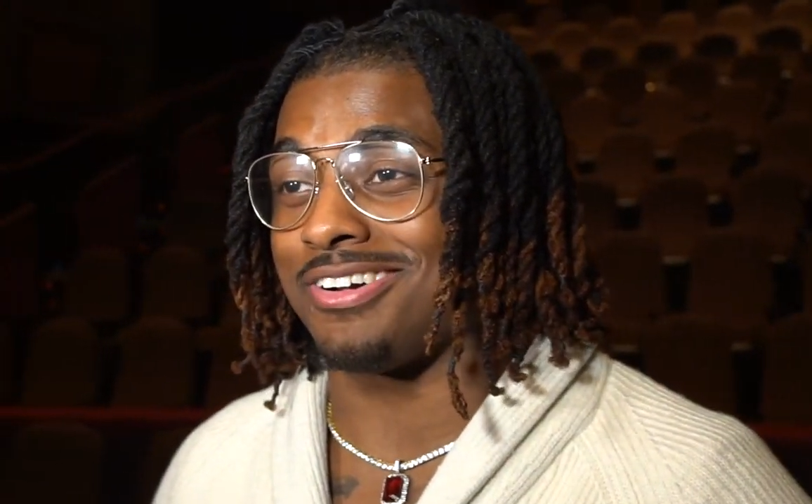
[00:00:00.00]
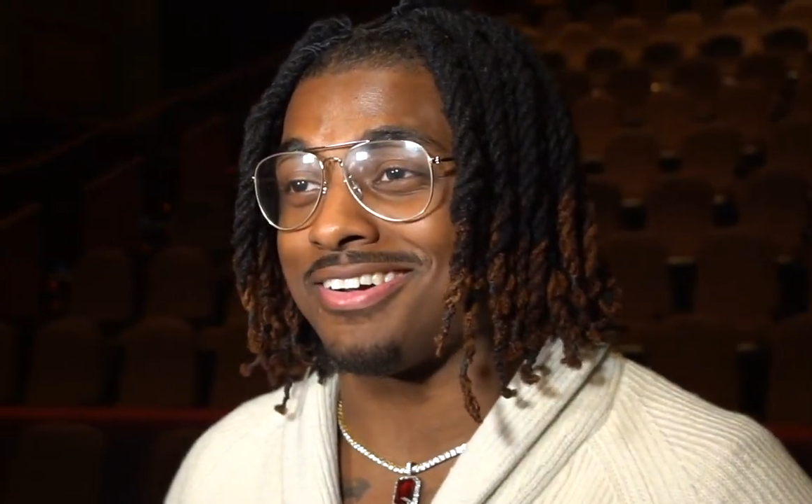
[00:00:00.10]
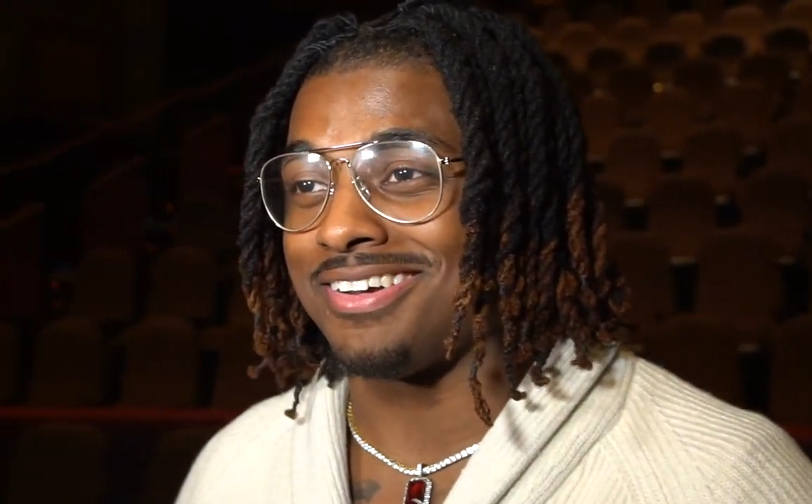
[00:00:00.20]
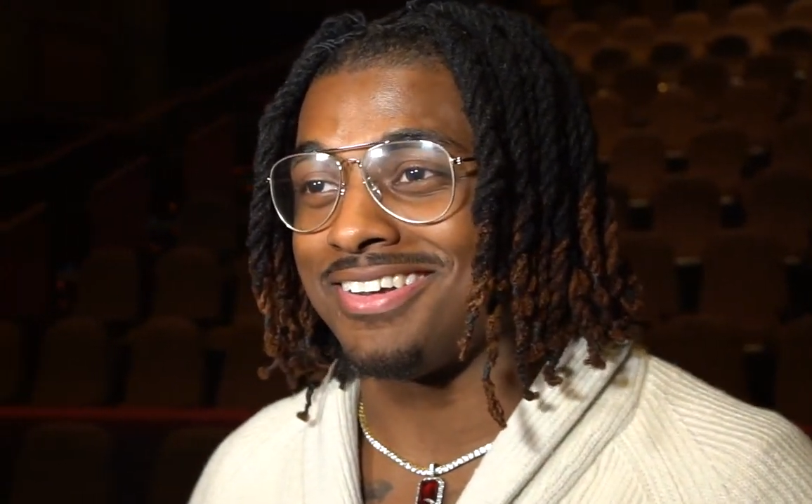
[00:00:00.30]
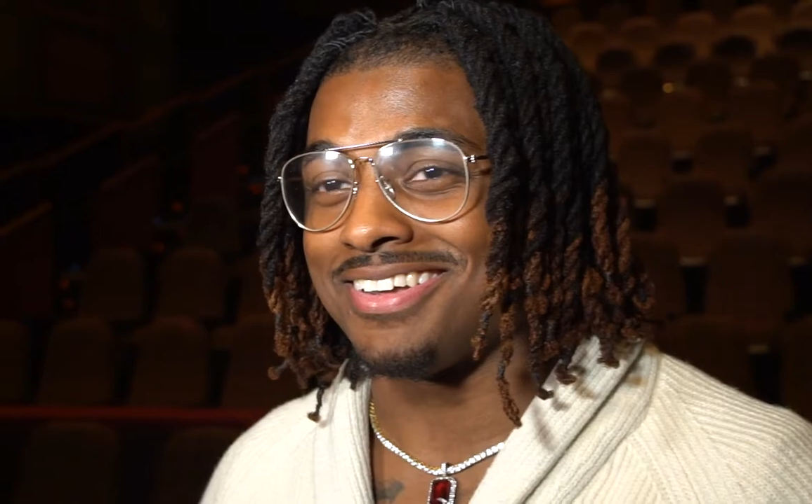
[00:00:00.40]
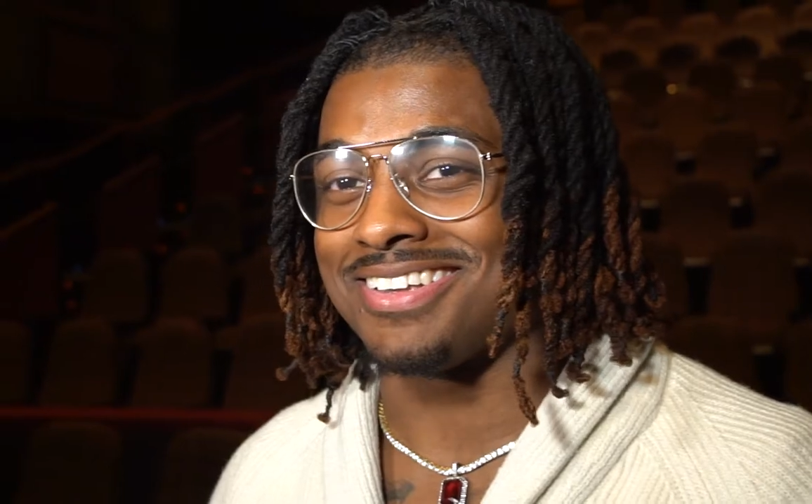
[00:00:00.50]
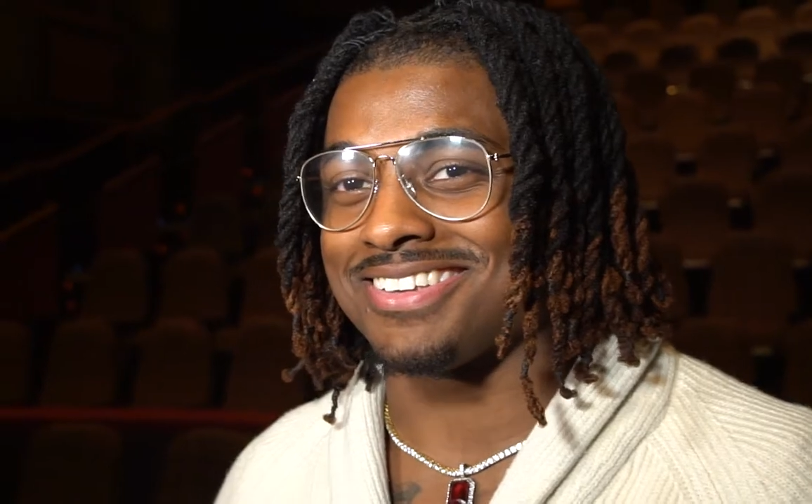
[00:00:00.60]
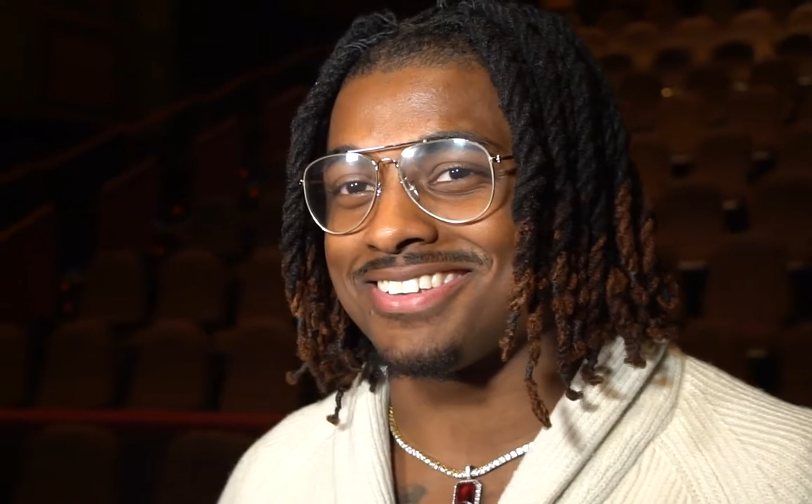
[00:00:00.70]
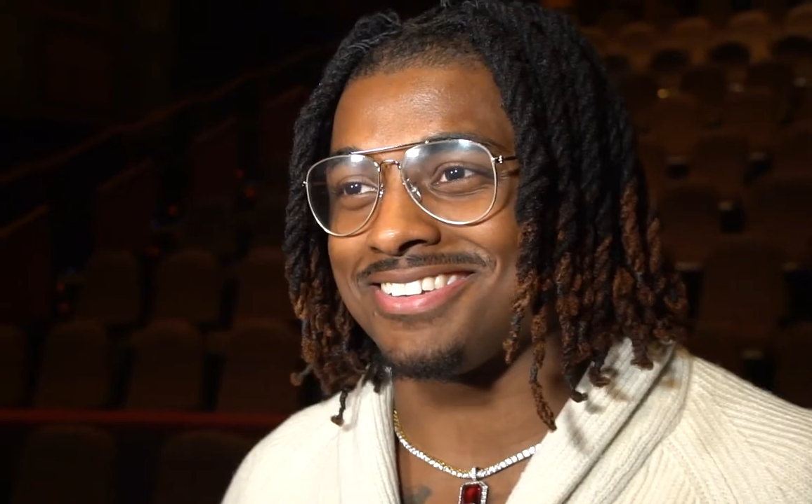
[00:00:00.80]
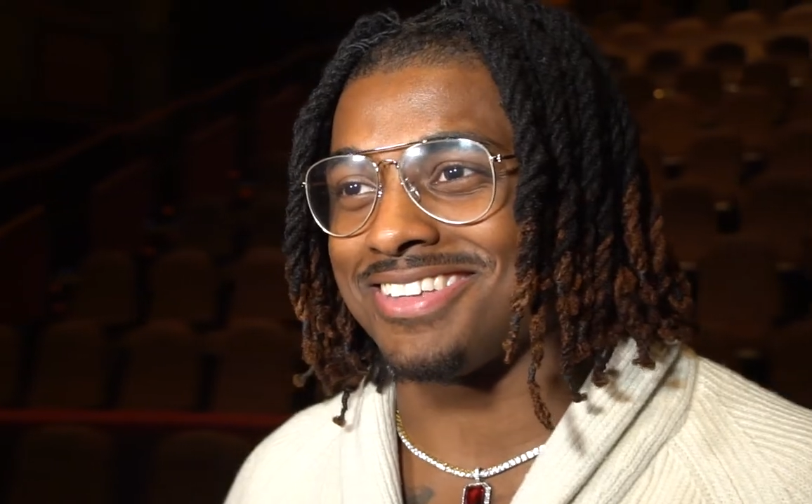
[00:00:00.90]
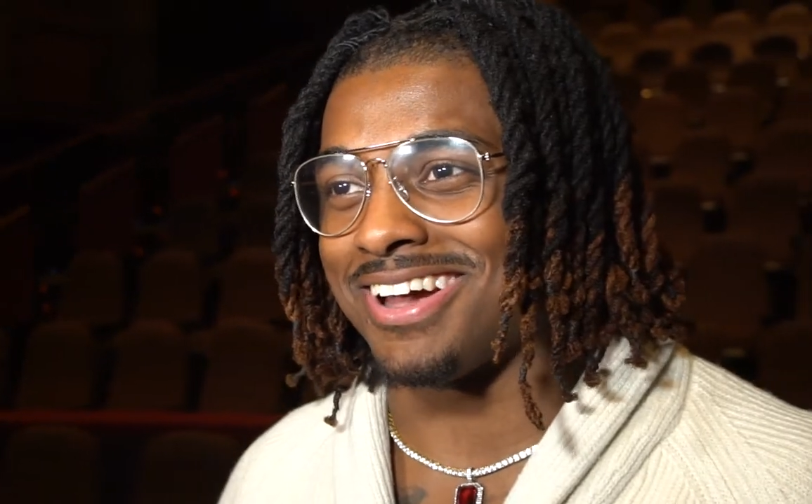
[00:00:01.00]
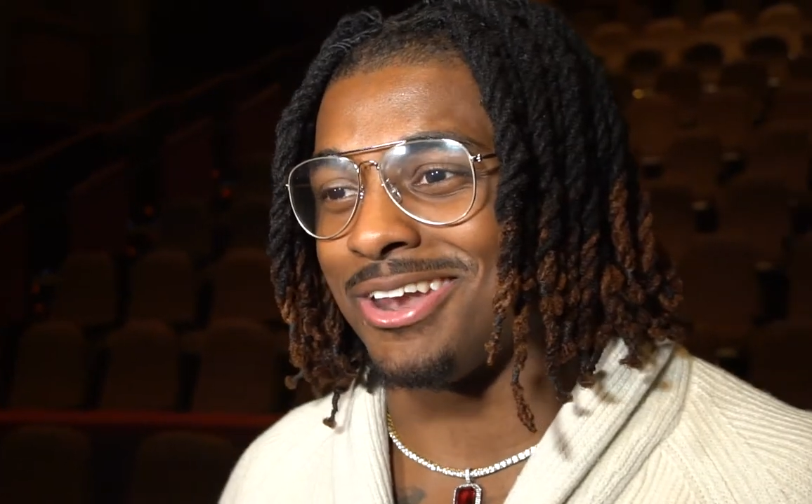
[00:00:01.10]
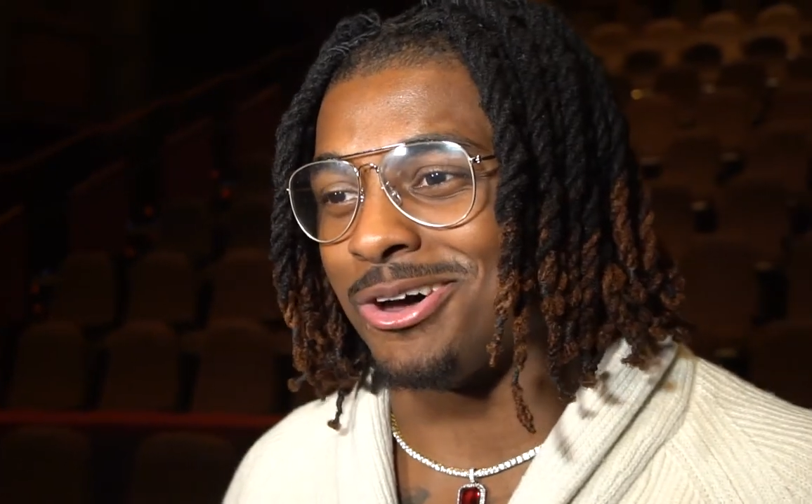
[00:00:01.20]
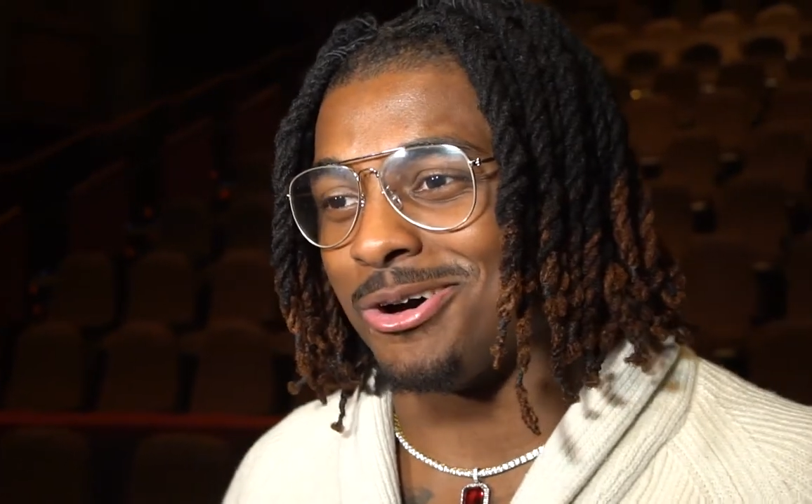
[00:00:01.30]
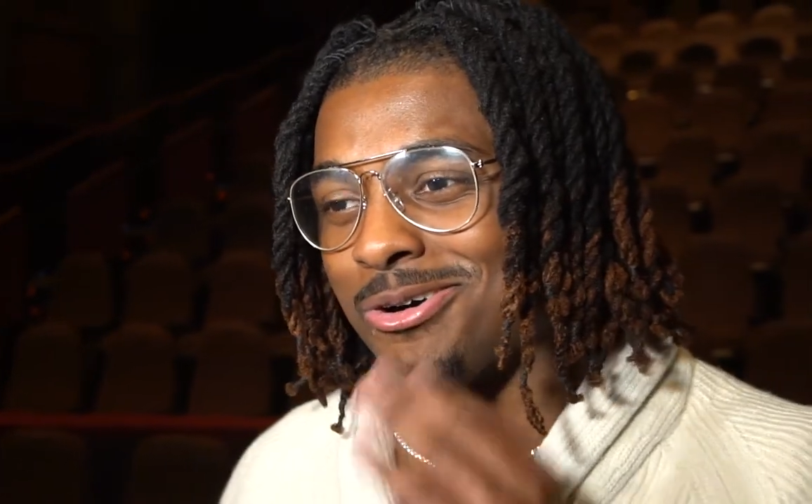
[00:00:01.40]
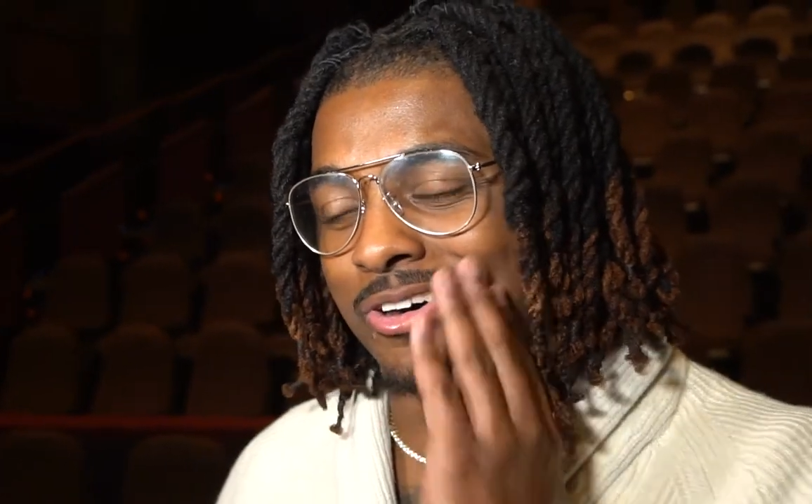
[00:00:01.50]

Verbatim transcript: It's the only thing I know.